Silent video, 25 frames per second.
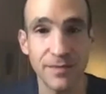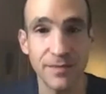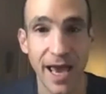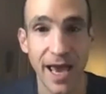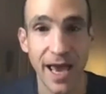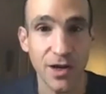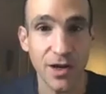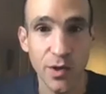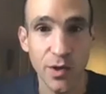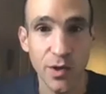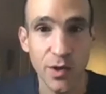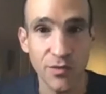
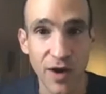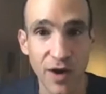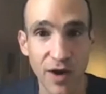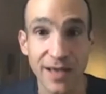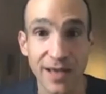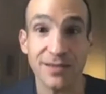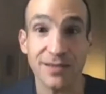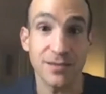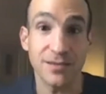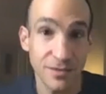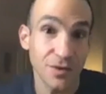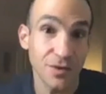adequate
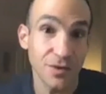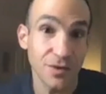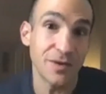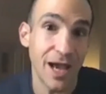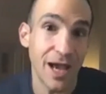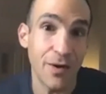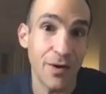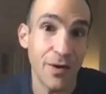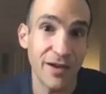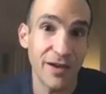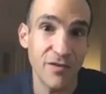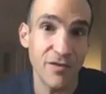rest. So
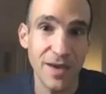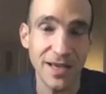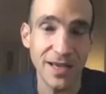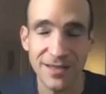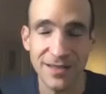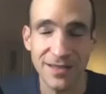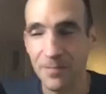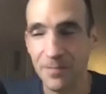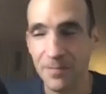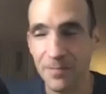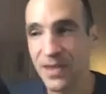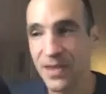now I have a bedtime.